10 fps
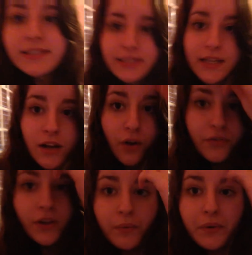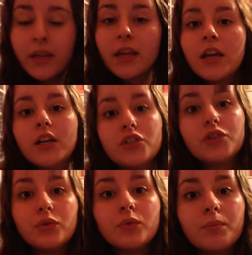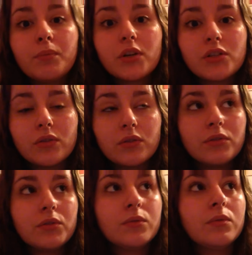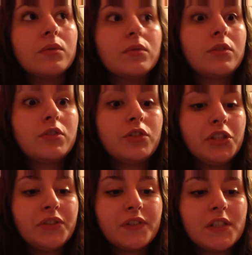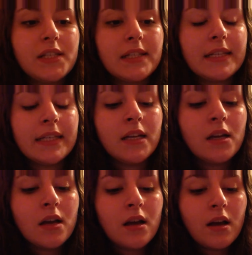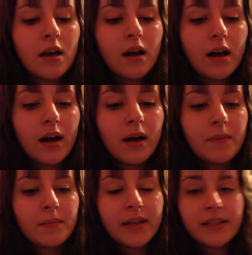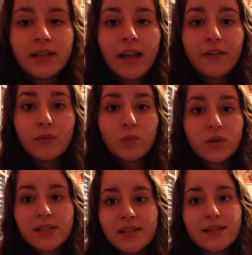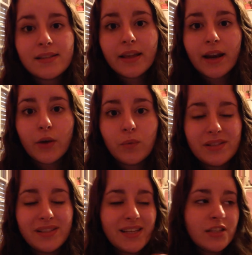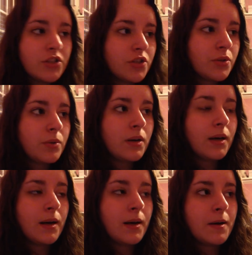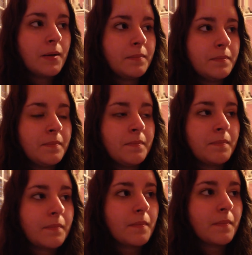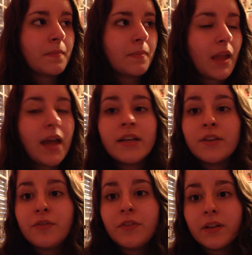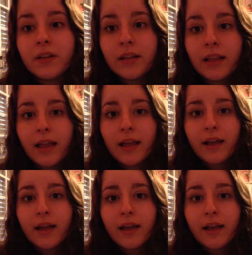idea of going to Portugal to university. I didn't have courses that I was into. I didn't feel